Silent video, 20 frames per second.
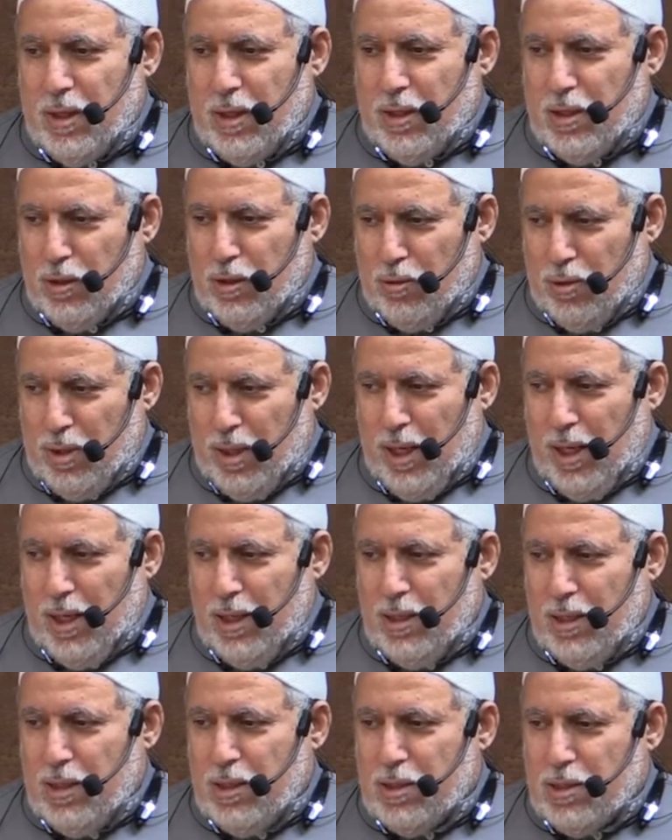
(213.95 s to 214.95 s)
And the
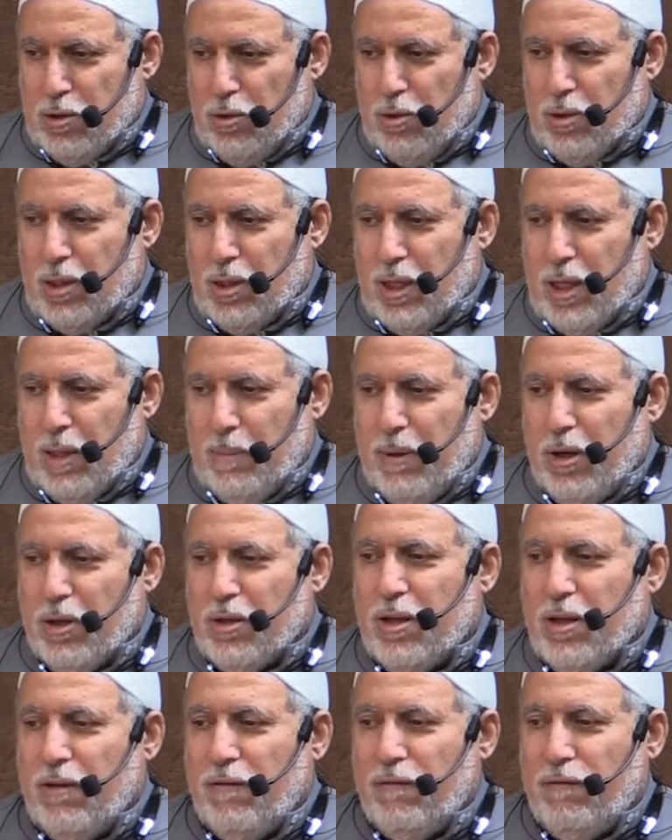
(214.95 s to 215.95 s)
Quran is talking
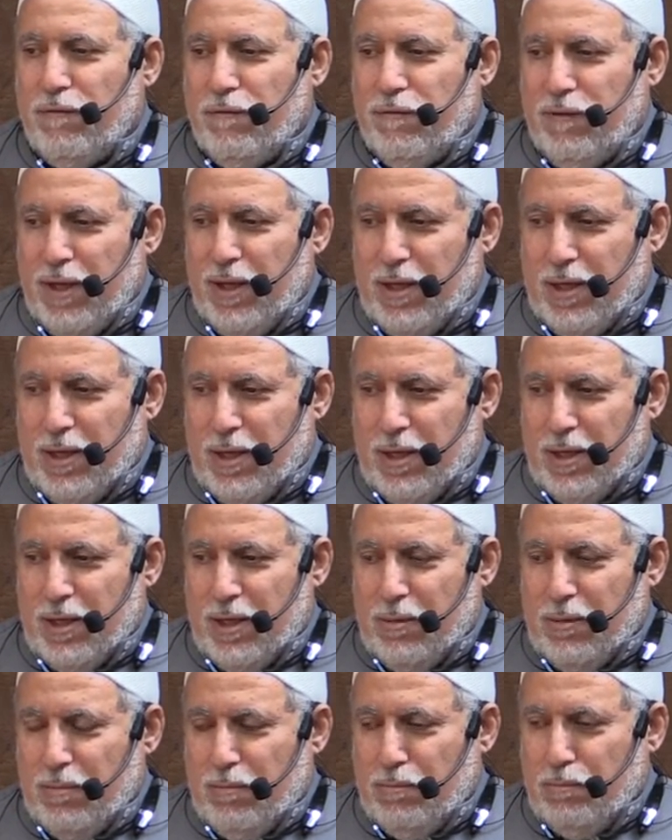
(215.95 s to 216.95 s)
about
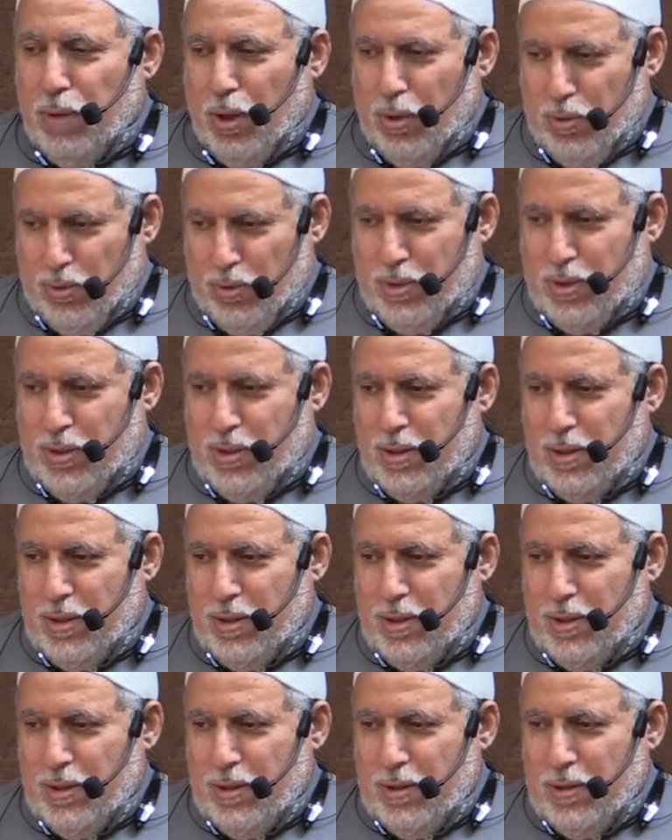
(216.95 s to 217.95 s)
feeding both.
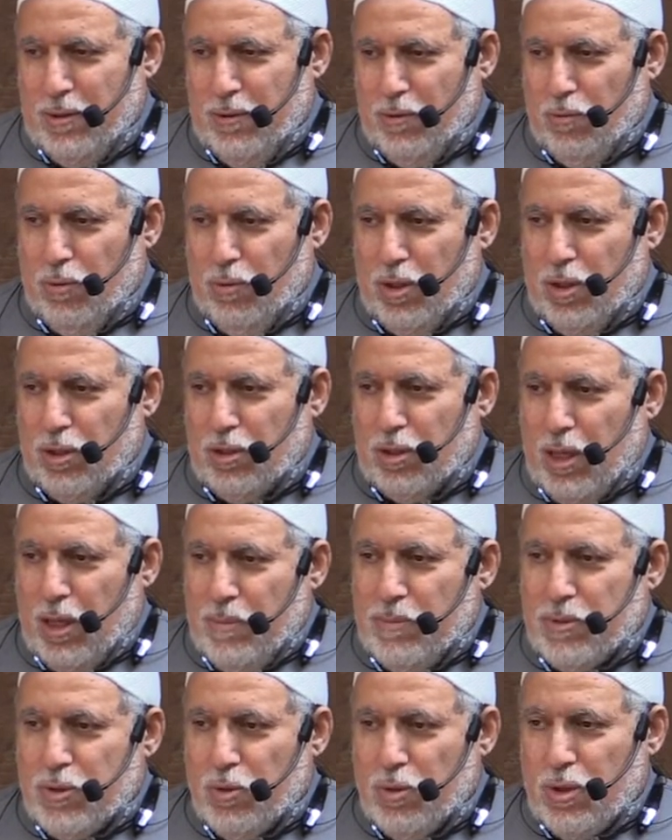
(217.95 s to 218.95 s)
When it
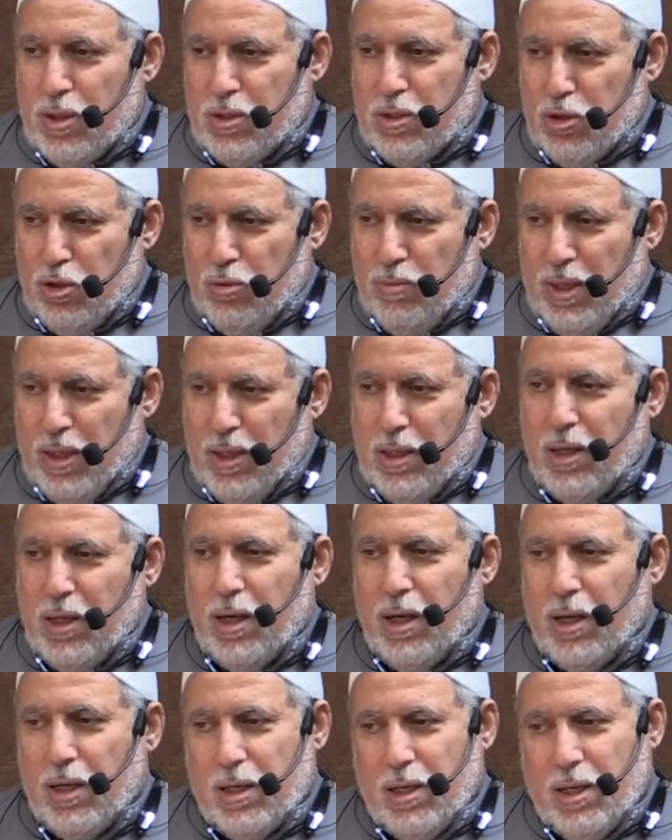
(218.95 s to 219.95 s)
comes to the stomach,
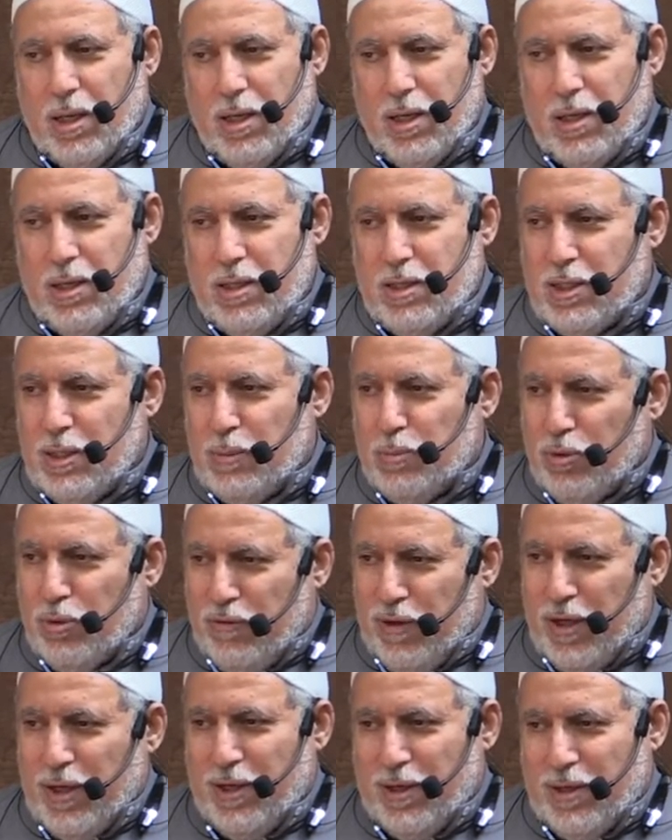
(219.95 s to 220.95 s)
Allah is a
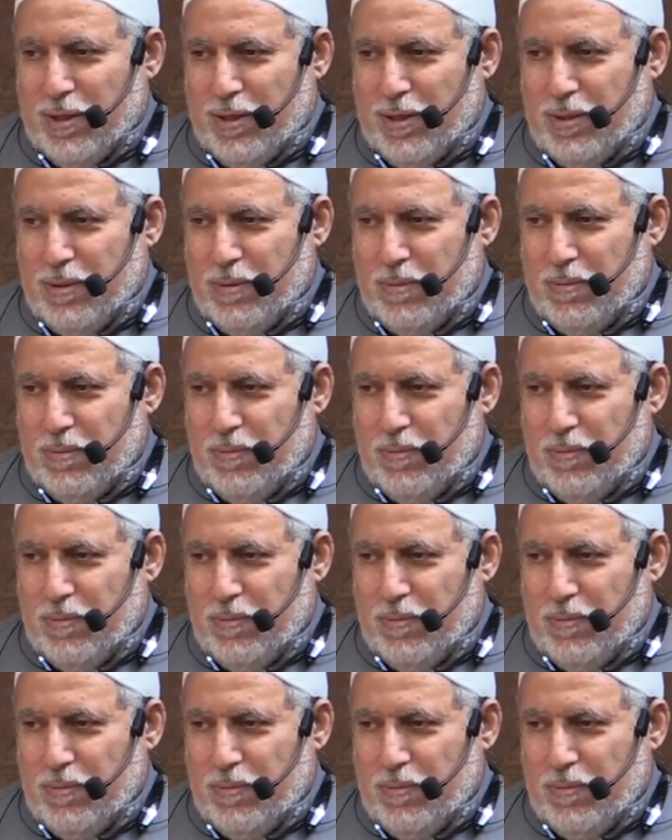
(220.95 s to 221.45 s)
provider.